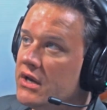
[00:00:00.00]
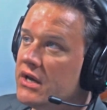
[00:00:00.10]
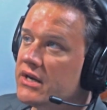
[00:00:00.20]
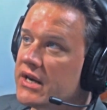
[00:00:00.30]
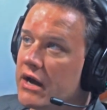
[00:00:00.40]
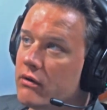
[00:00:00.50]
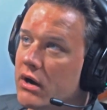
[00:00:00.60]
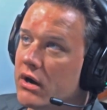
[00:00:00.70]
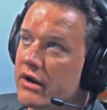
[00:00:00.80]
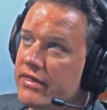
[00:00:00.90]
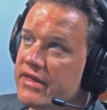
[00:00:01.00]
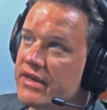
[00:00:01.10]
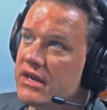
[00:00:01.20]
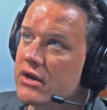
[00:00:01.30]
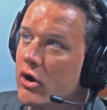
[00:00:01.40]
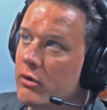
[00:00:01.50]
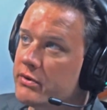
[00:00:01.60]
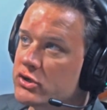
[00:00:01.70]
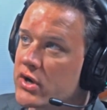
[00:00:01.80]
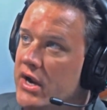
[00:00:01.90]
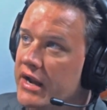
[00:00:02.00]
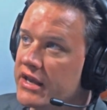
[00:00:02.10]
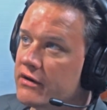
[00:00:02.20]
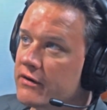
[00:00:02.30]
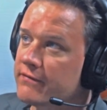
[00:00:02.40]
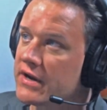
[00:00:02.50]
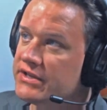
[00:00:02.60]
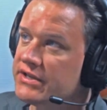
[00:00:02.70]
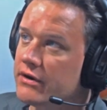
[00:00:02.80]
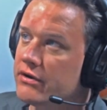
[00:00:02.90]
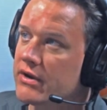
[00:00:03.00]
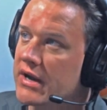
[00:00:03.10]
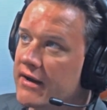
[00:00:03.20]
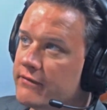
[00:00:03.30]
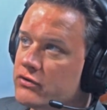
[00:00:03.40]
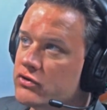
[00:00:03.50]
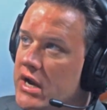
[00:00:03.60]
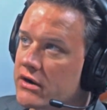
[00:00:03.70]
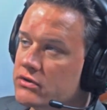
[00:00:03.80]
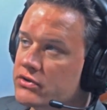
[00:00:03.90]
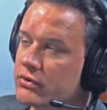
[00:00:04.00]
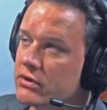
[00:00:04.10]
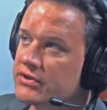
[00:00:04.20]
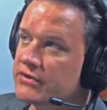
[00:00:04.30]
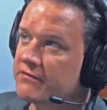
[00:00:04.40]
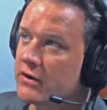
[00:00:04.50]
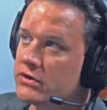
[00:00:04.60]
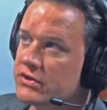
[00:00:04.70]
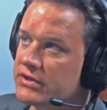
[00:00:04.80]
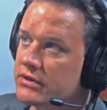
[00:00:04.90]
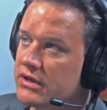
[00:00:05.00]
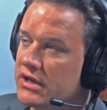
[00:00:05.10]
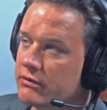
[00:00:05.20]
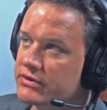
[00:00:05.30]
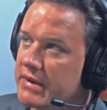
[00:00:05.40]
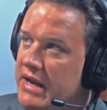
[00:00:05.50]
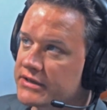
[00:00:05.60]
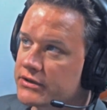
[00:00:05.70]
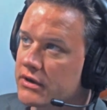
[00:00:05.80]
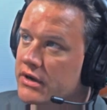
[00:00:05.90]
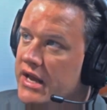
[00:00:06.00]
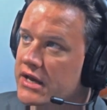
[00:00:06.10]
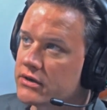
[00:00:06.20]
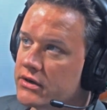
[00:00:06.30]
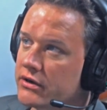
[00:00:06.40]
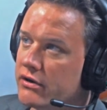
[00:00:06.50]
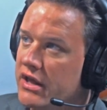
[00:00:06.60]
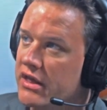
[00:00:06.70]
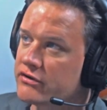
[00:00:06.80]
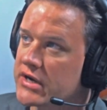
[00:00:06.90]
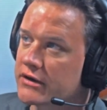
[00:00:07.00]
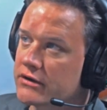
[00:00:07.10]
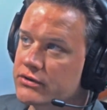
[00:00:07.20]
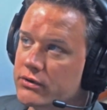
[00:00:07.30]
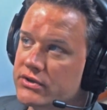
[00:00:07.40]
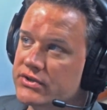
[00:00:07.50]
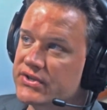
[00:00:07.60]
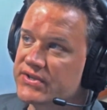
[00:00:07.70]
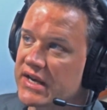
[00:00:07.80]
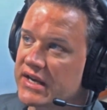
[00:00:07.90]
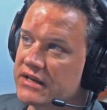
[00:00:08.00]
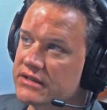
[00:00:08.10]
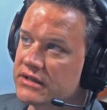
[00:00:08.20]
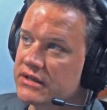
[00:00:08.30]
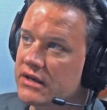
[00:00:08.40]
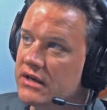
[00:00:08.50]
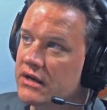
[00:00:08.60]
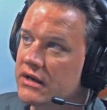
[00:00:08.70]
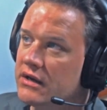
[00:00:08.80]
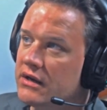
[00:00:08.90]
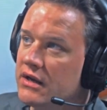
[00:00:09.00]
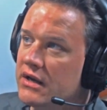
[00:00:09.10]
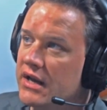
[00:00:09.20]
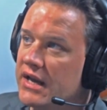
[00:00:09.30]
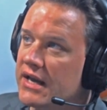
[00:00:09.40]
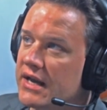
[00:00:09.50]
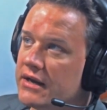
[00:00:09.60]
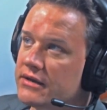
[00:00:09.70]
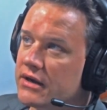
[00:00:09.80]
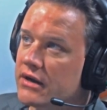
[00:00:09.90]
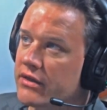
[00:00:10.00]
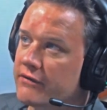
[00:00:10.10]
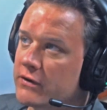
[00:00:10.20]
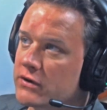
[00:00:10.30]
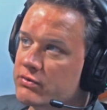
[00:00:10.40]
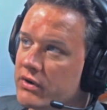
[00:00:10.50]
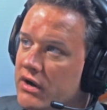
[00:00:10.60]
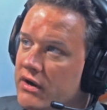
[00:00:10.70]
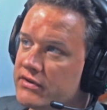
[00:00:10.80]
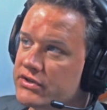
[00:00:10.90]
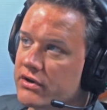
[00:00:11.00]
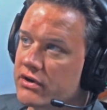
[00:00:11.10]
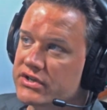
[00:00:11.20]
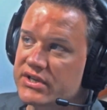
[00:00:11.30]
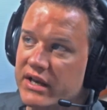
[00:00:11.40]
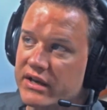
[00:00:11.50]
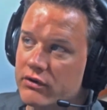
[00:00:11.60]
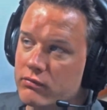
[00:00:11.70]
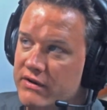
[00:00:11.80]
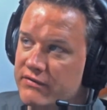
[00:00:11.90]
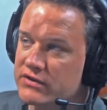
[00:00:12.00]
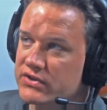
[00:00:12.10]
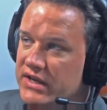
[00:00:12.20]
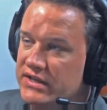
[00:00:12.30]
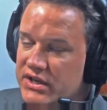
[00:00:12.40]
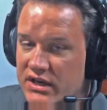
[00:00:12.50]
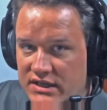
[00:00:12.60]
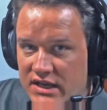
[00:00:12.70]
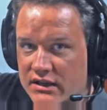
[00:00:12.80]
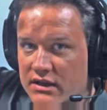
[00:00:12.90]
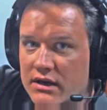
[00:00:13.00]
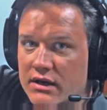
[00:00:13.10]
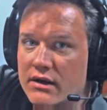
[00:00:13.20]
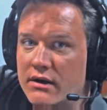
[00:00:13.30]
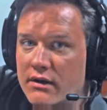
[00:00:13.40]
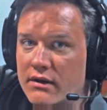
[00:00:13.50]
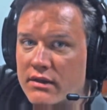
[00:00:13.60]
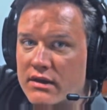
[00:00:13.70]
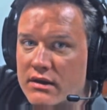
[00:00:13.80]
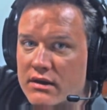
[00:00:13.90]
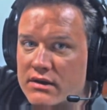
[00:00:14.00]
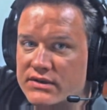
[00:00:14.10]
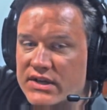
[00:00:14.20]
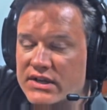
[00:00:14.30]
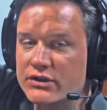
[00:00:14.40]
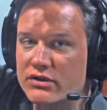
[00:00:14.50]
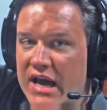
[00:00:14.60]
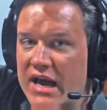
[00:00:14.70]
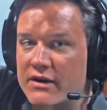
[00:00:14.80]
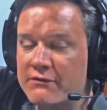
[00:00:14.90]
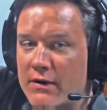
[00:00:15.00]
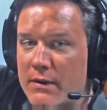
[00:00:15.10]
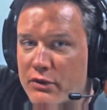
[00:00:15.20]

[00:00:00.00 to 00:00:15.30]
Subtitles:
Now, on the OpenTrack interface here, you have tracker source first equals master, and underneath tracker source second. And on the first one, obviously, you're going to select the Rift. So that's going to take the sensor data from the